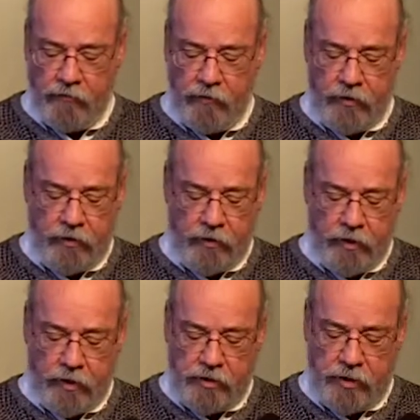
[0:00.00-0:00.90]
for
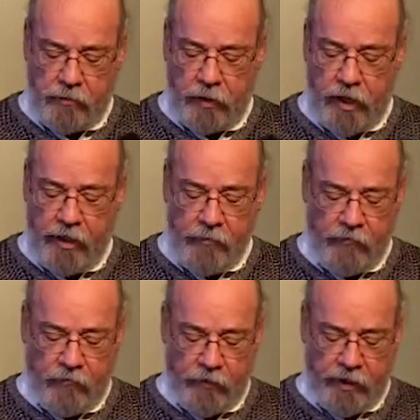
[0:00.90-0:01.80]
the
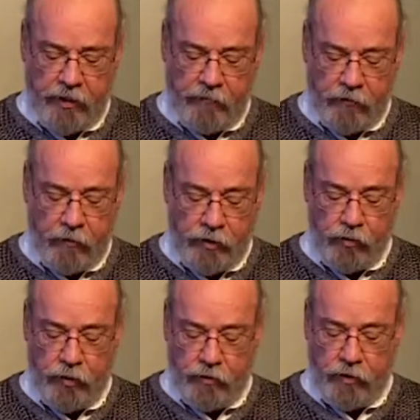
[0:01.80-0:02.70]
sublime freedom for
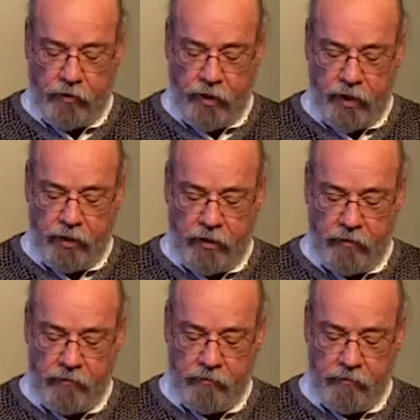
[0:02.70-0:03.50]
which we were created.